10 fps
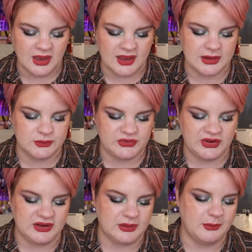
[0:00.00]
I have the
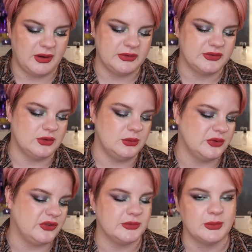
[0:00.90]
shade Marisol,
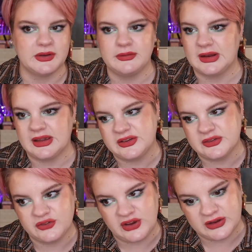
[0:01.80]
which is one of the
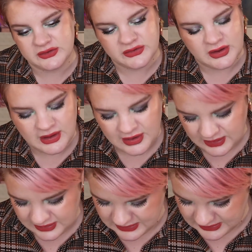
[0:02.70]
lightest shades.
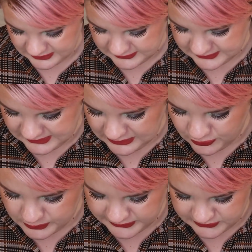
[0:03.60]
It's still
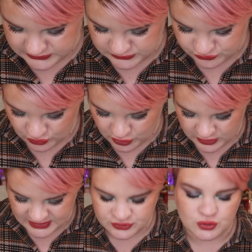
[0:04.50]
going
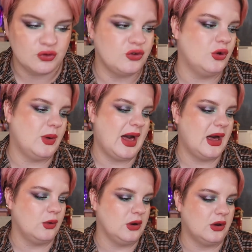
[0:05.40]
strong. I don't know
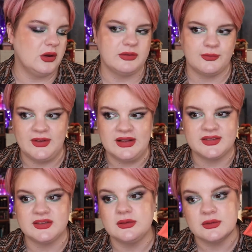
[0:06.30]
how long. It
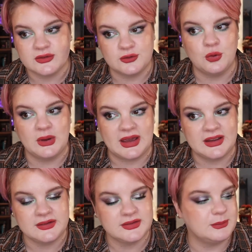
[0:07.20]
feels so
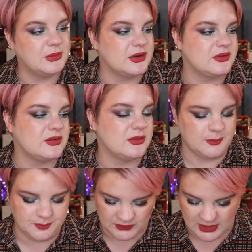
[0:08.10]
light, but
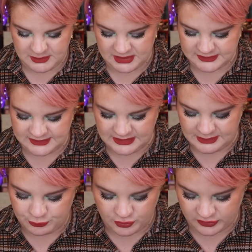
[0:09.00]
I mean, I still
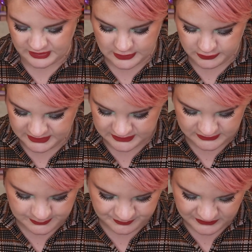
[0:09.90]
get product out of
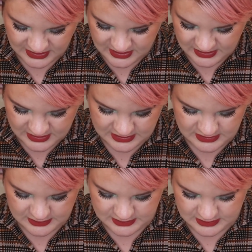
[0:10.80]
it.
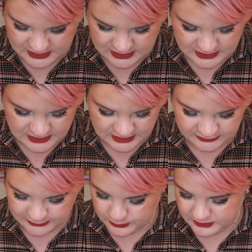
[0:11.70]

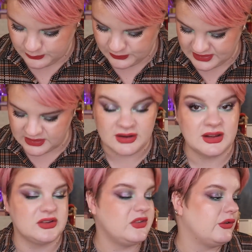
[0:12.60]
It's weighing
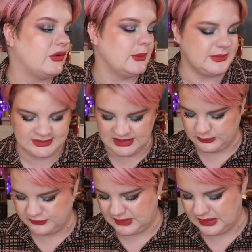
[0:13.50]
19 grams now, so I